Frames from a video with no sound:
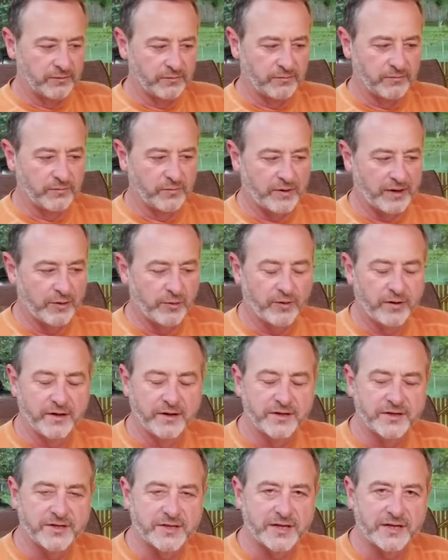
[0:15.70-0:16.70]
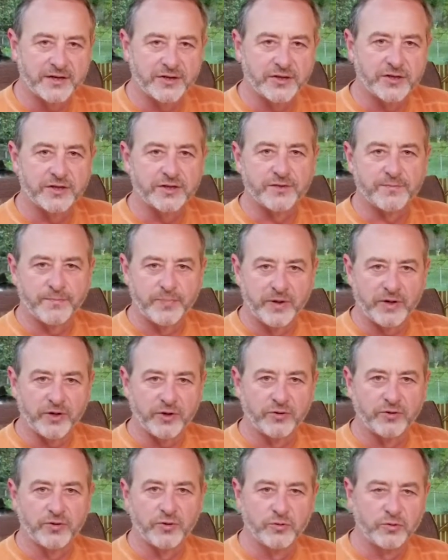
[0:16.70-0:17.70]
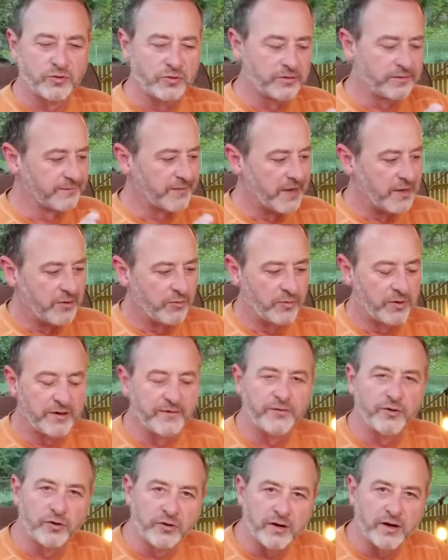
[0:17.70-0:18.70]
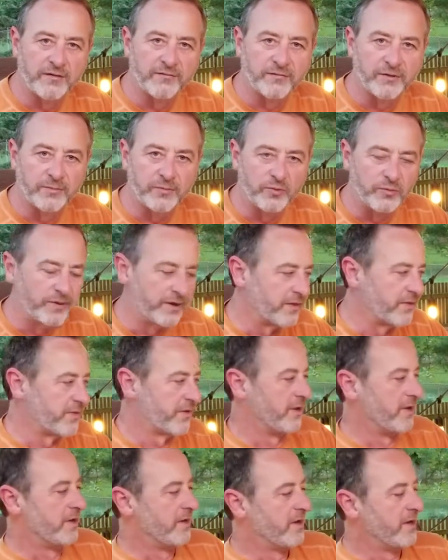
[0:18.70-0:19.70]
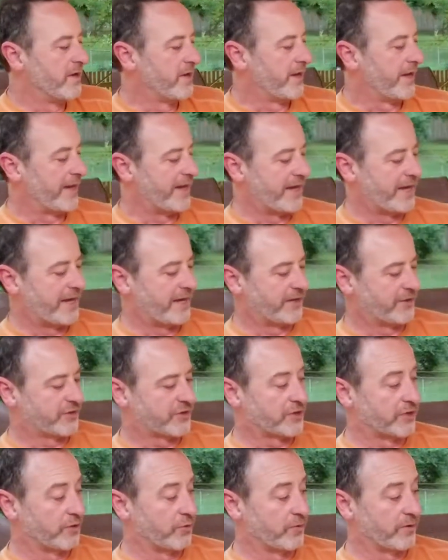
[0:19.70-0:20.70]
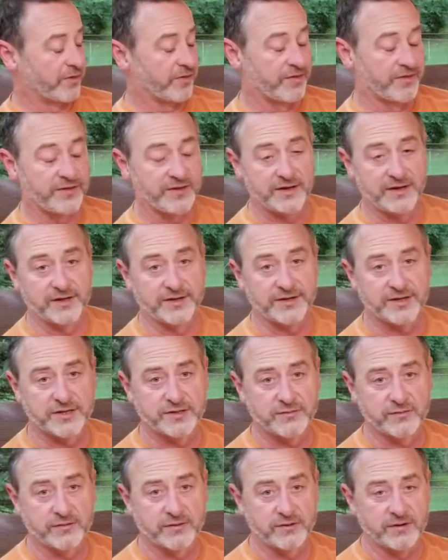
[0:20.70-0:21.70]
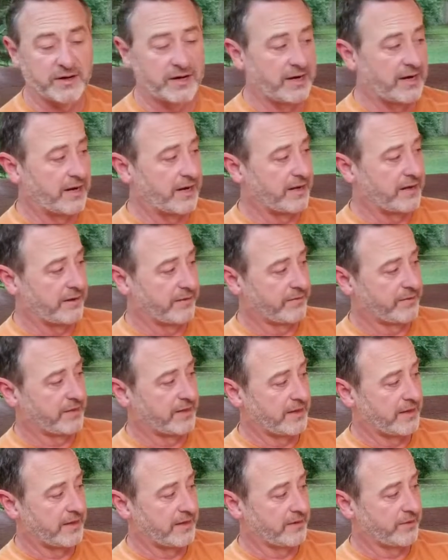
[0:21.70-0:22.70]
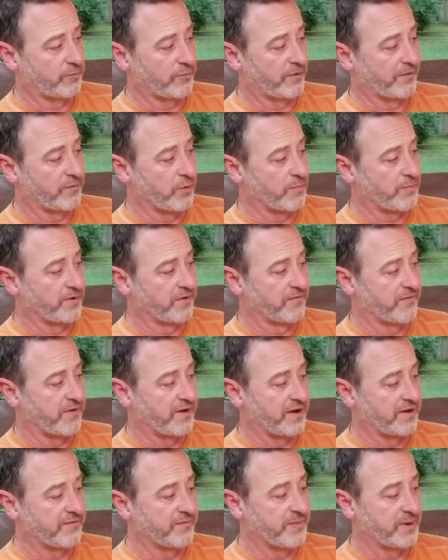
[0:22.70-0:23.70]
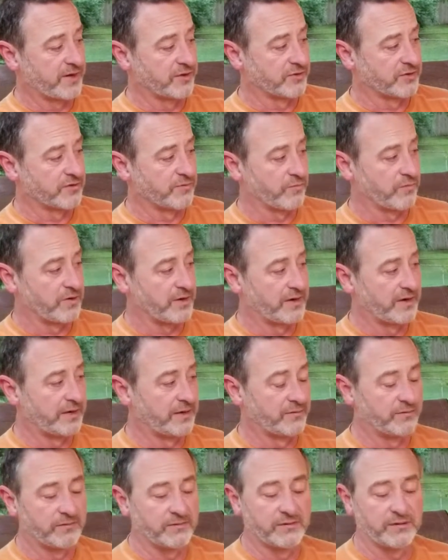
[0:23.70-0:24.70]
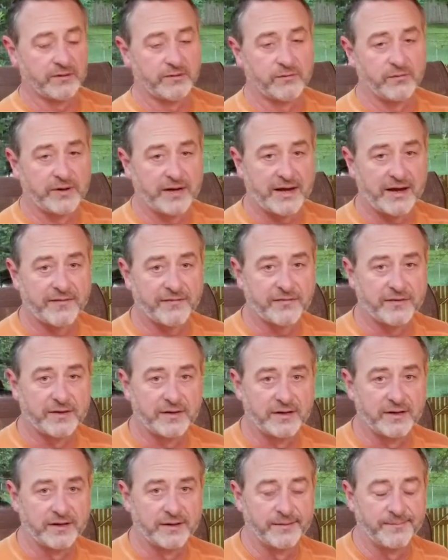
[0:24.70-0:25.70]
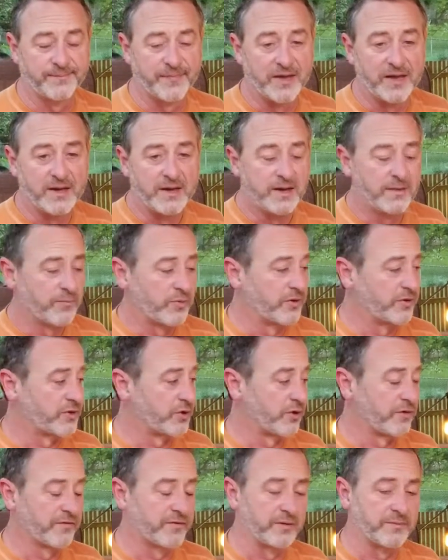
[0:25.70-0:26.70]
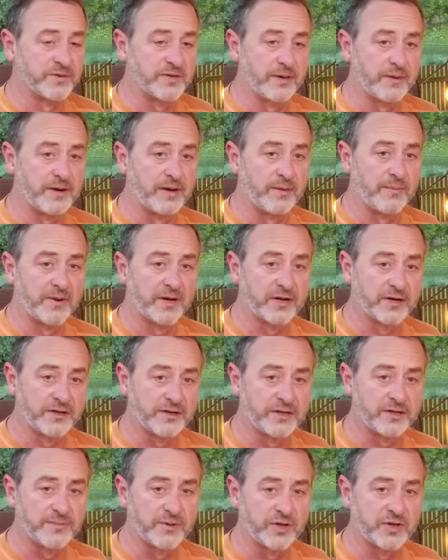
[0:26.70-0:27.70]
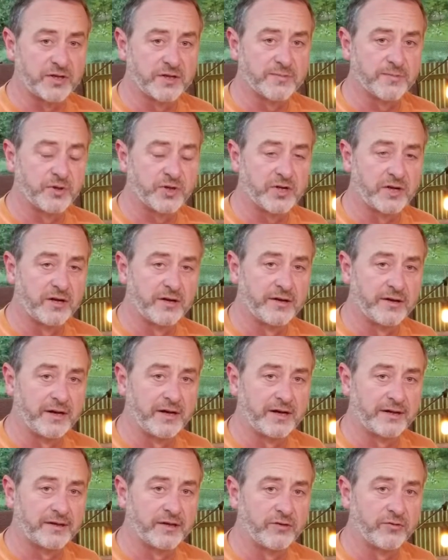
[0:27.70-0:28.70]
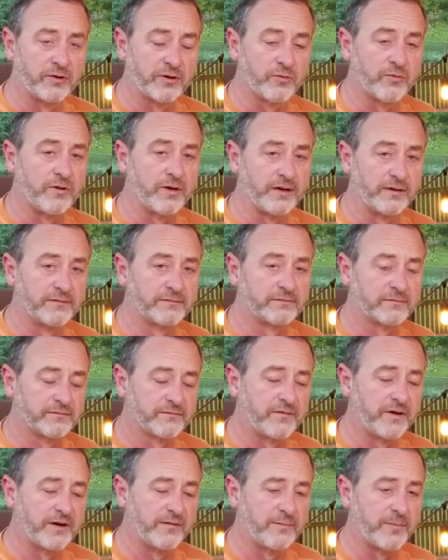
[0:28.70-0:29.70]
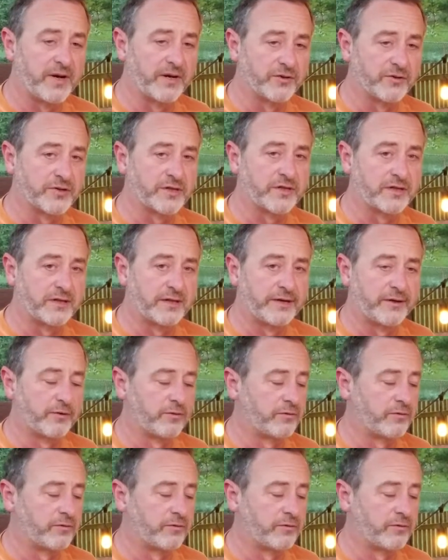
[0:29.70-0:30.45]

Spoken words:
what I wanted to say is just pick your tool, whatever you're comfortable with. And so with this, now that we've opened 5 bottles of wine, we have to preserve them somehow, because as much as Michelle and I like to drink wine, 5 bottles is a